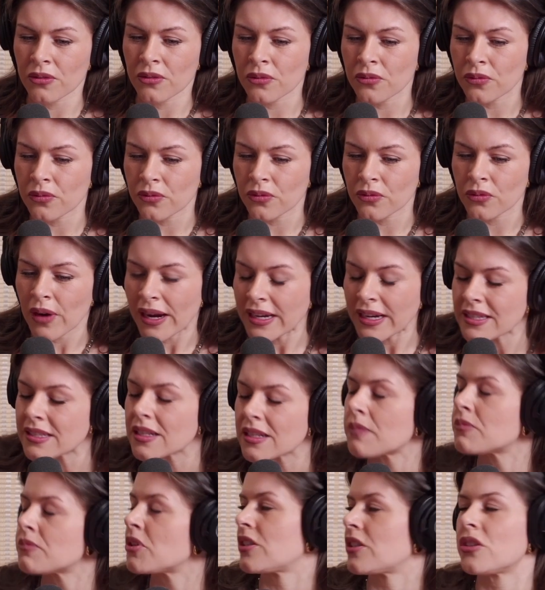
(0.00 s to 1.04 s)
race
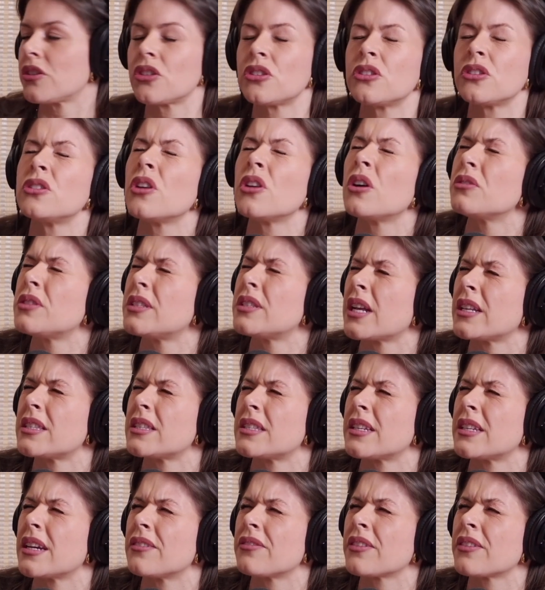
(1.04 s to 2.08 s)
subject is so
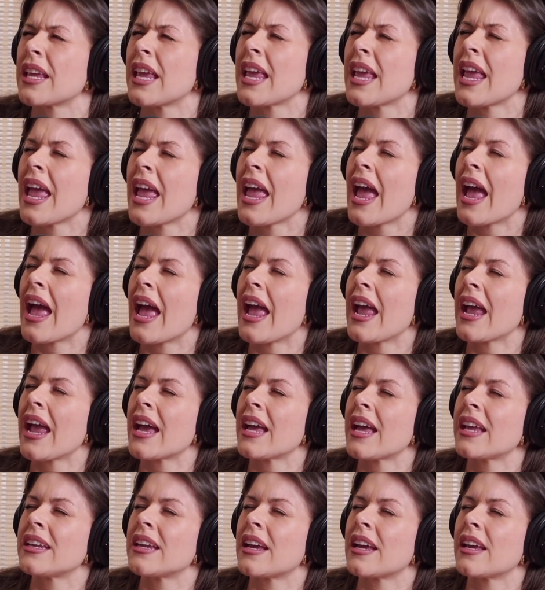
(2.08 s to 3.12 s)
sensitive.
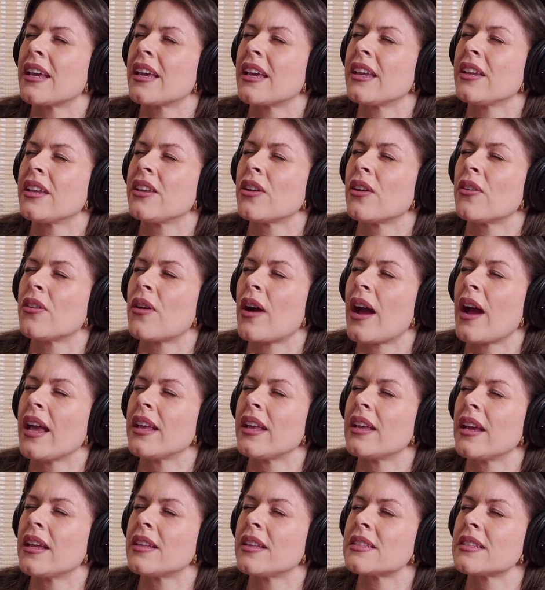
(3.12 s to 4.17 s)
And,
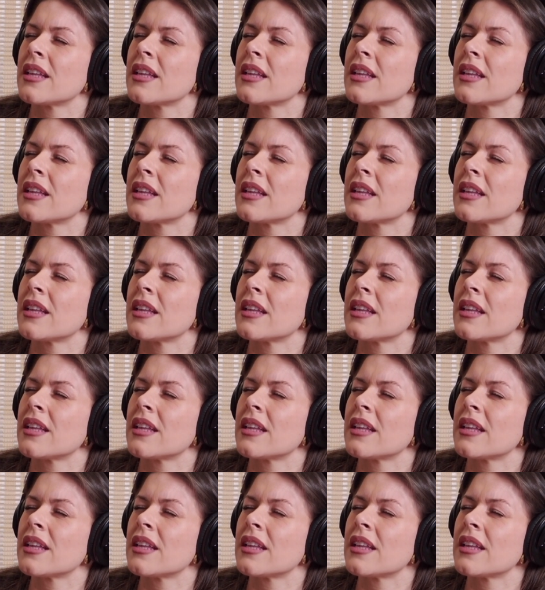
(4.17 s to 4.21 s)
it's